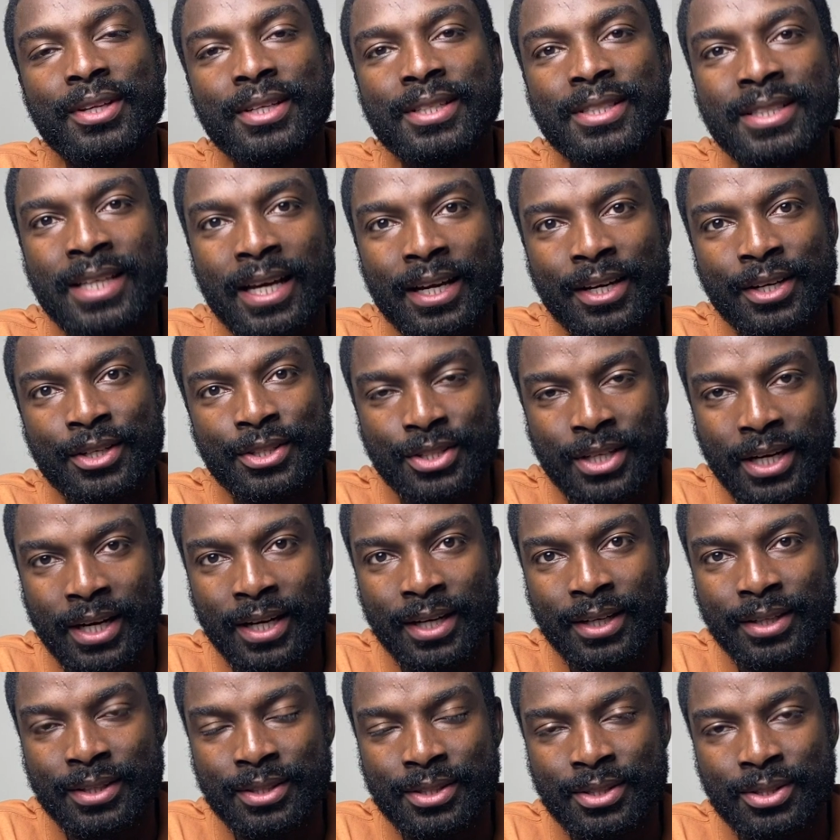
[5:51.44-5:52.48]
The second
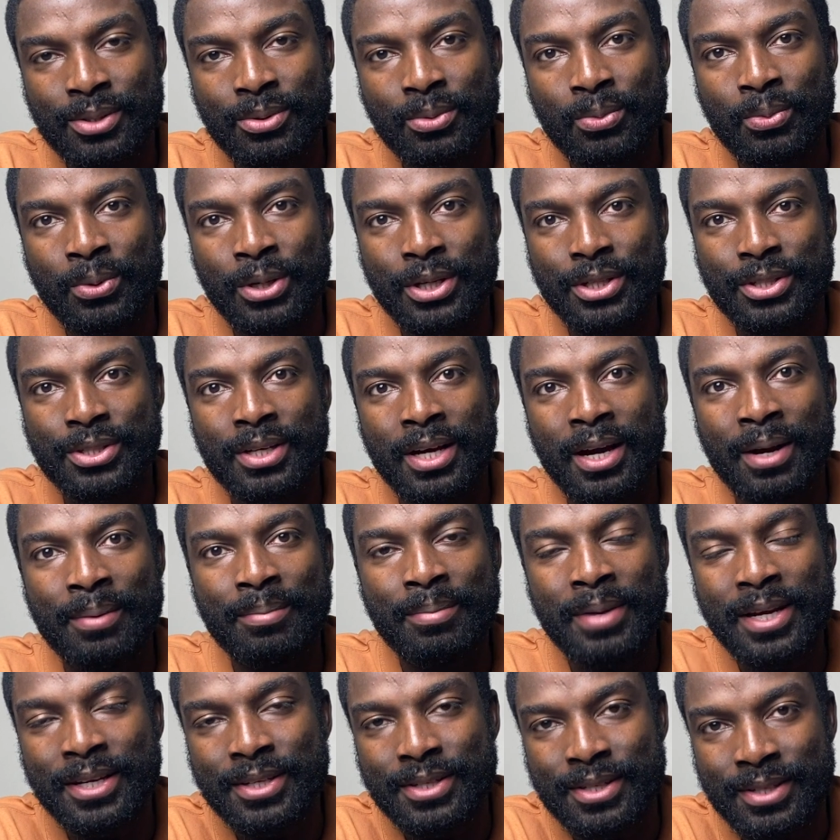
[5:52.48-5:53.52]
change, which I
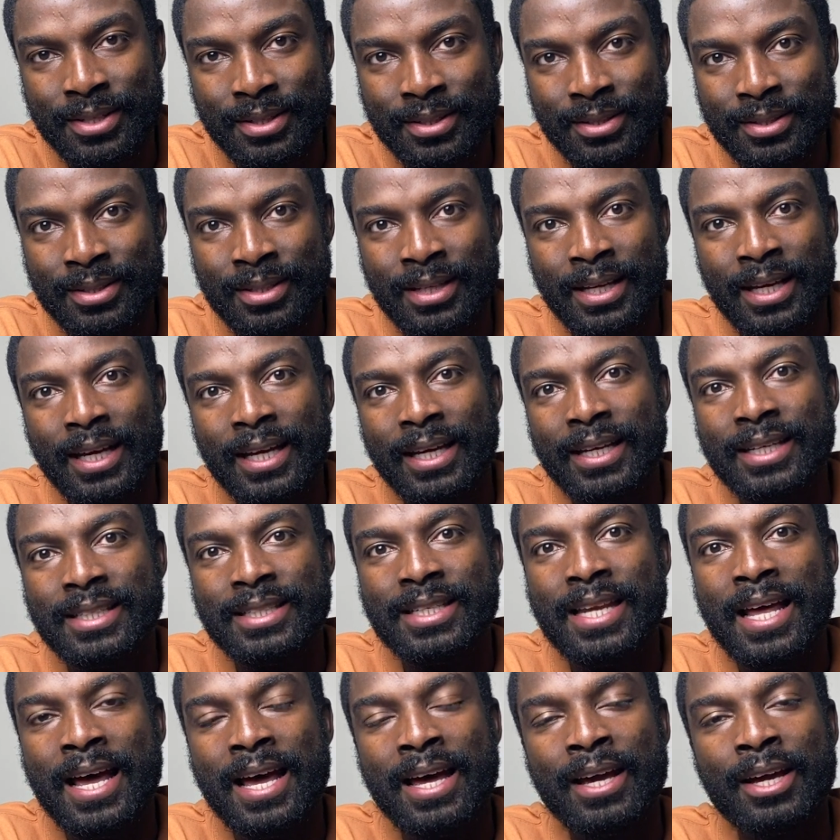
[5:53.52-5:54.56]
mentioned, is
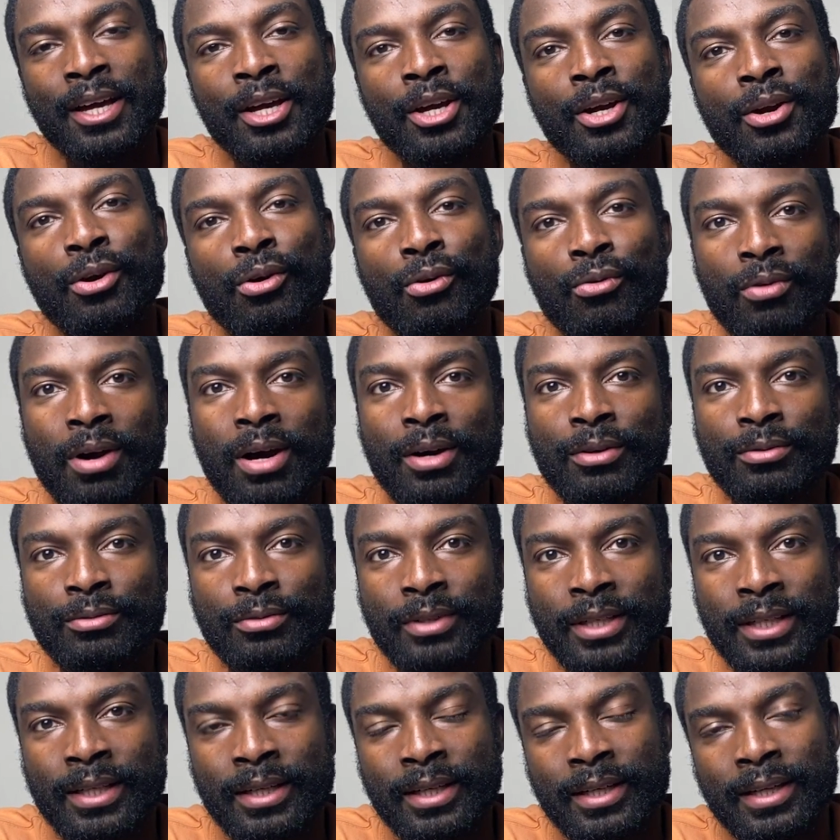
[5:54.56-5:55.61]
that ground
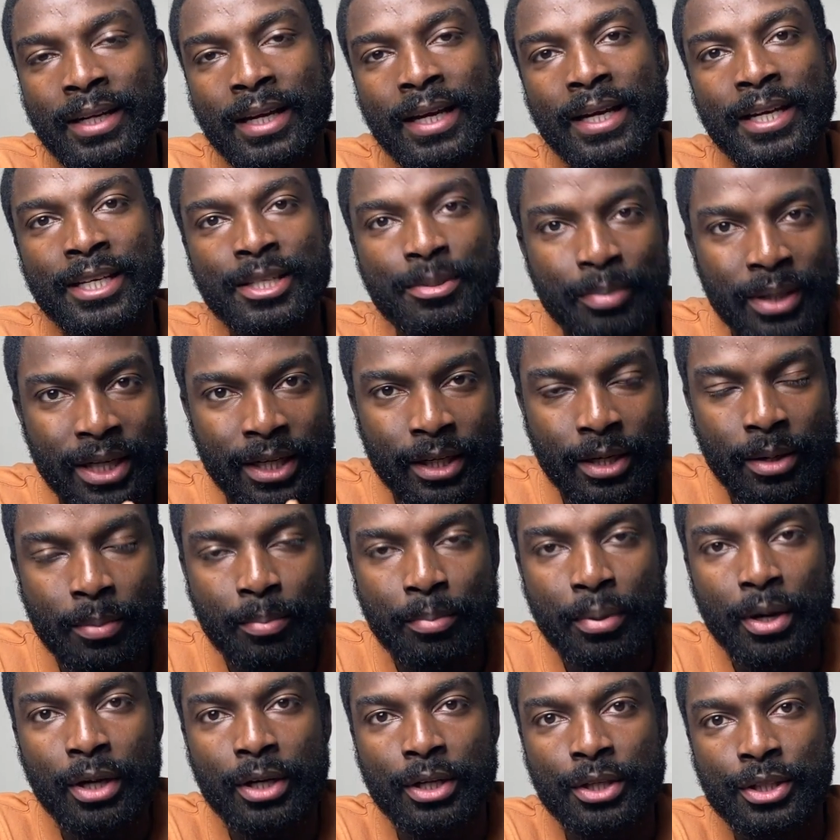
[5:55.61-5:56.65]
rent is being
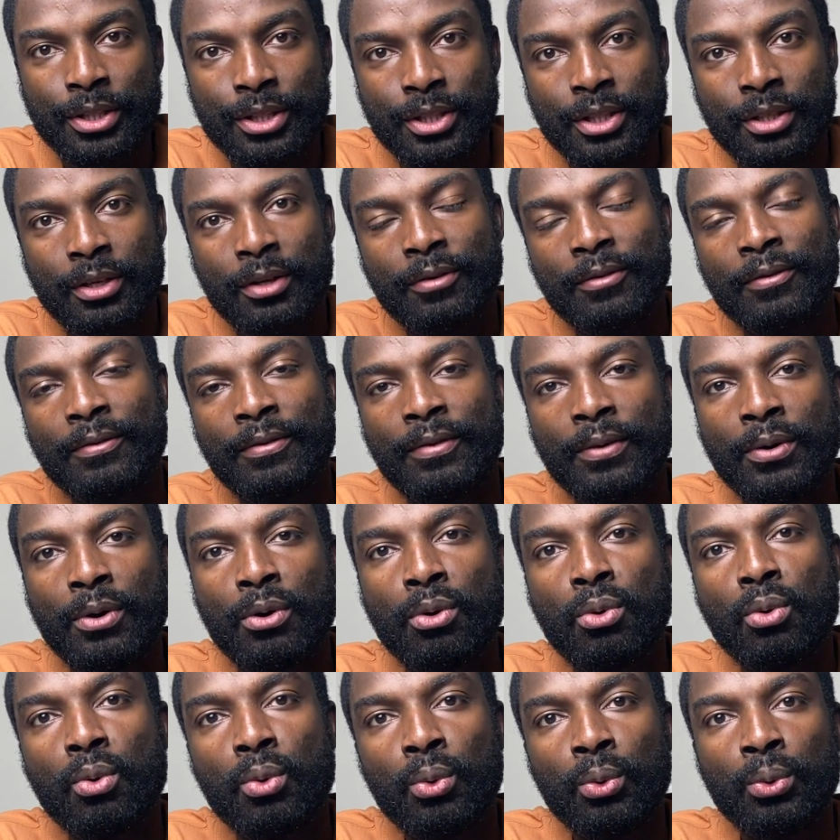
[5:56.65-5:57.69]
abolished
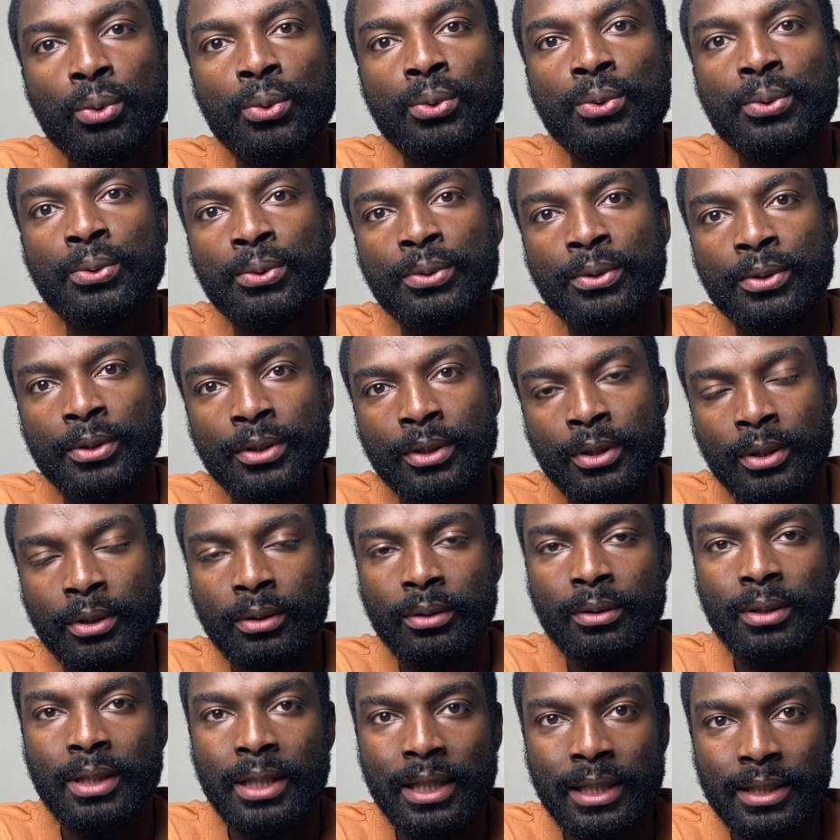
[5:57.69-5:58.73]
for all
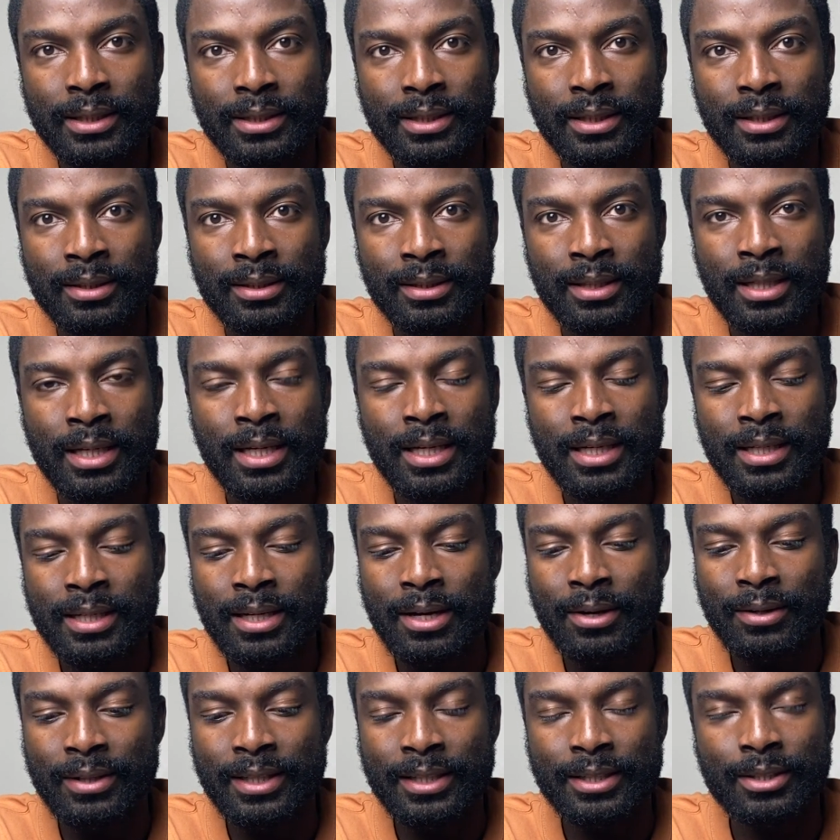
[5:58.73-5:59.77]
new leases.
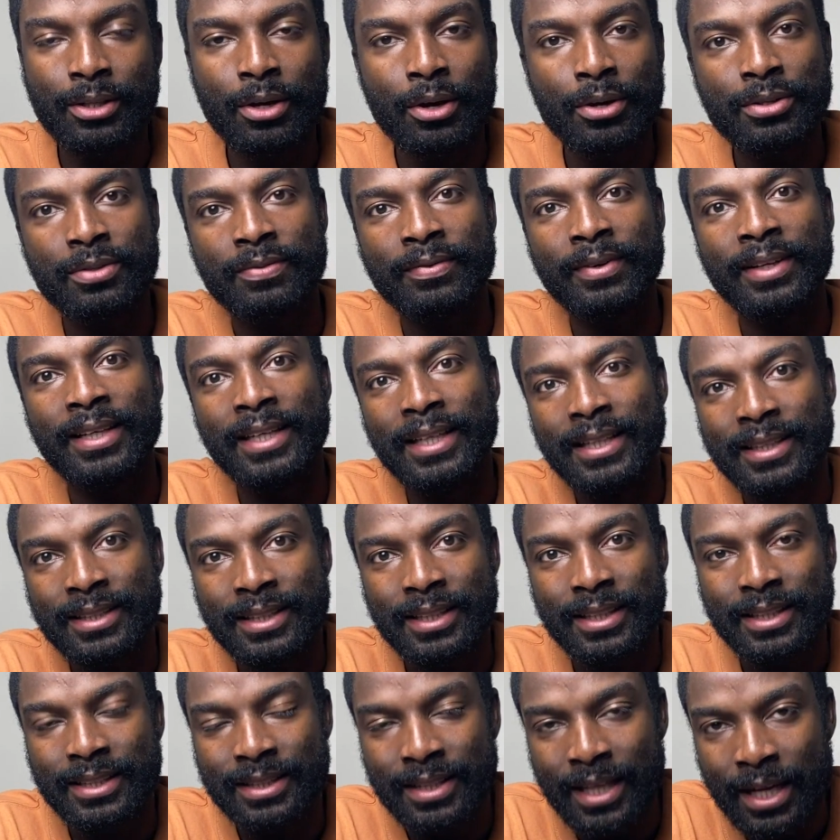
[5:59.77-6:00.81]
Now, this goes for lease
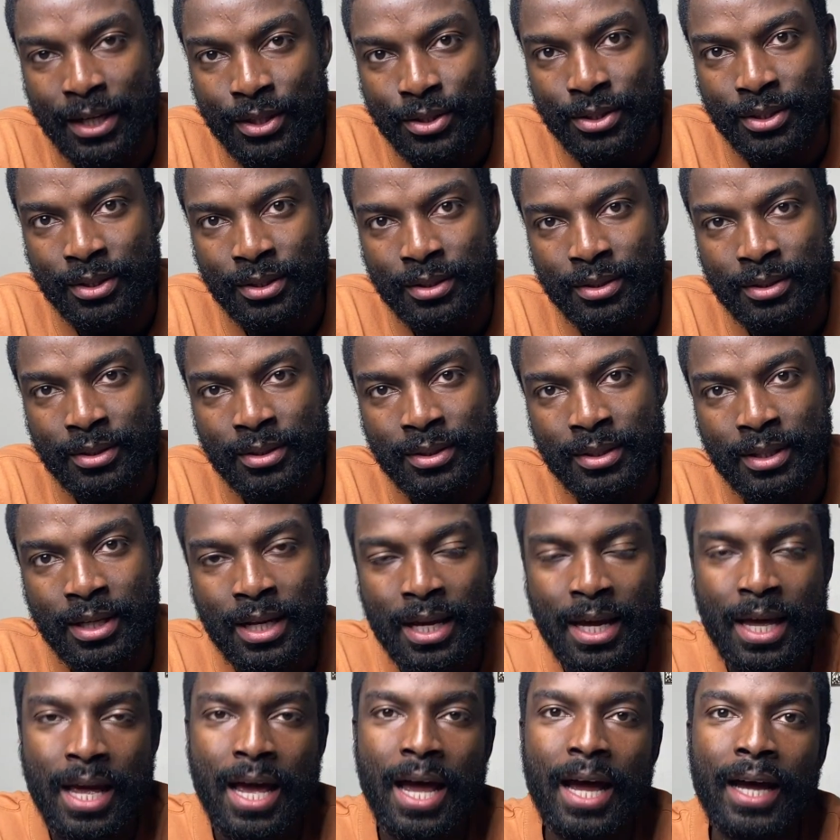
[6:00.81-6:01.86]
extensions
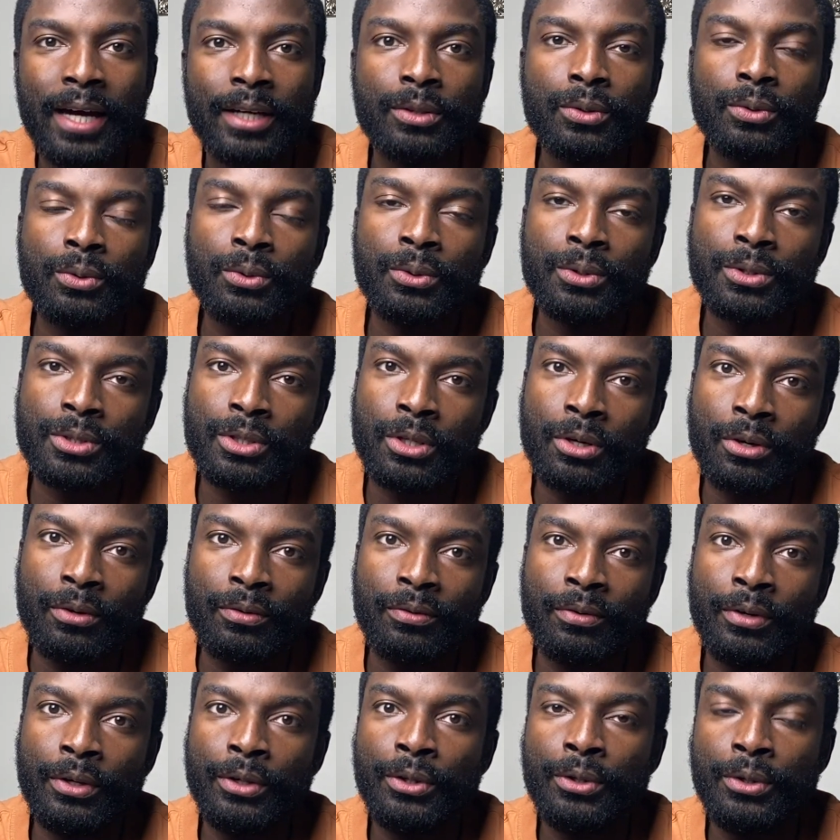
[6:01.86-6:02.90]
and also
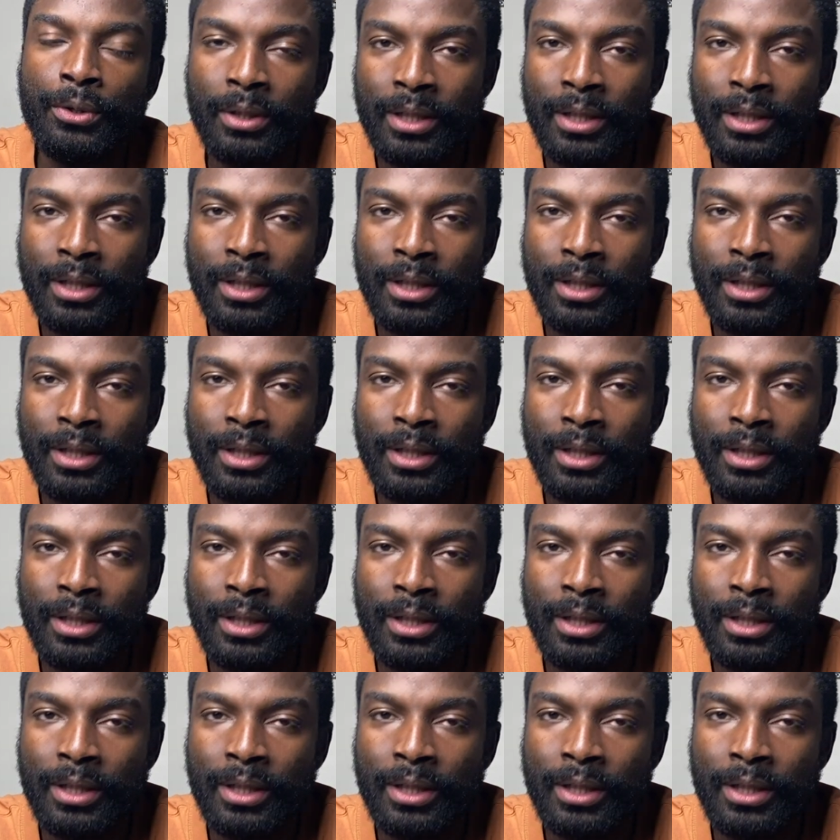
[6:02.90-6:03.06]
for new